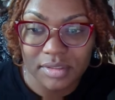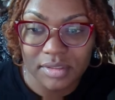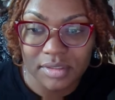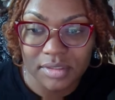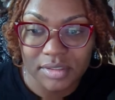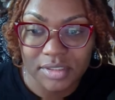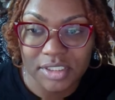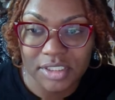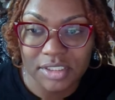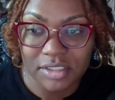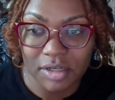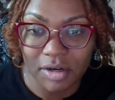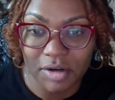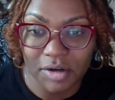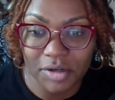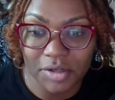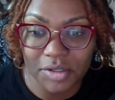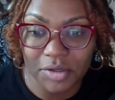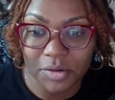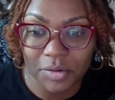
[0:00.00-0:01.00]
She's
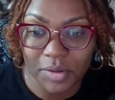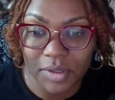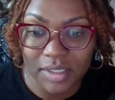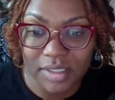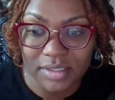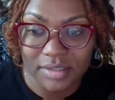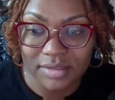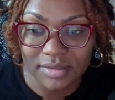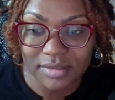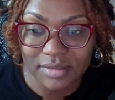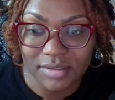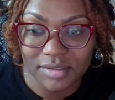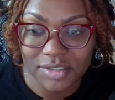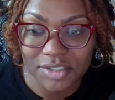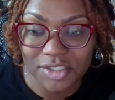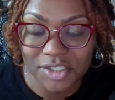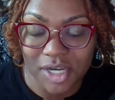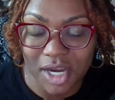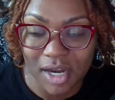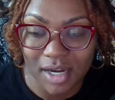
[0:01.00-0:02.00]
all yours.
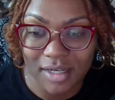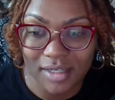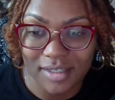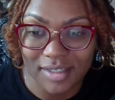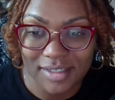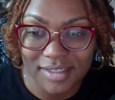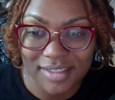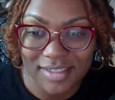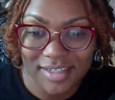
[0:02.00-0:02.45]
Shock.